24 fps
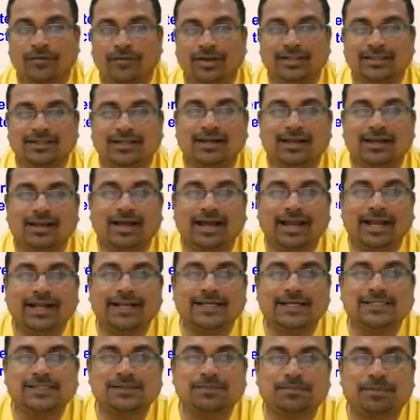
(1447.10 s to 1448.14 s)
when the
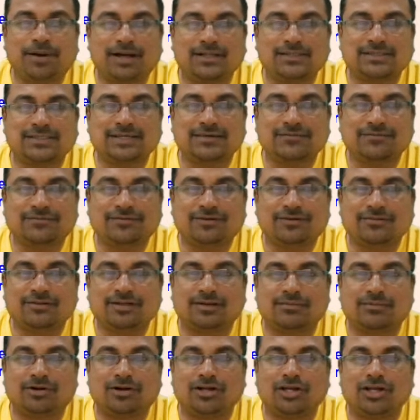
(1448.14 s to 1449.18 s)
light is passing from
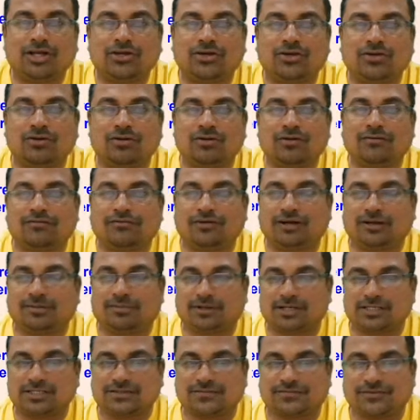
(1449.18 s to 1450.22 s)
the molecule of
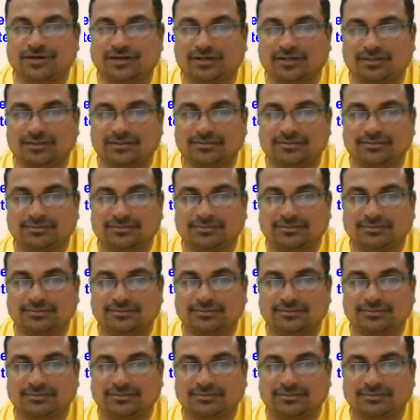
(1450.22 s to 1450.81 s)
atmosphere,